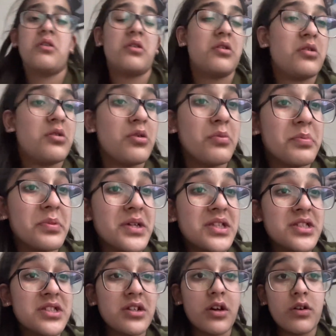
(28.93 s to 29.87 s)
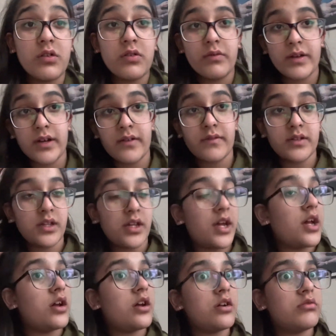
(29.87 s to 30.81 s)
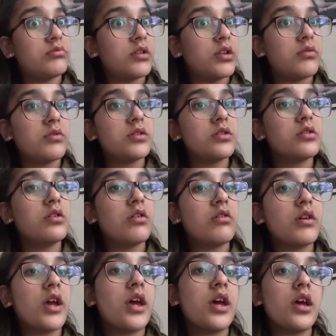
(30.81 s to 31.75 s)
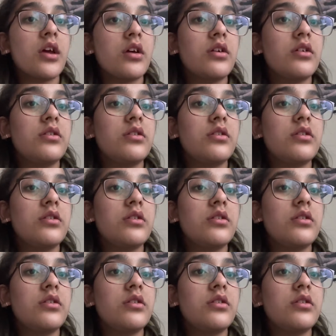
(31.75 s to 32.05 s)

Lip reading: or pizza or whatever they went to go and get.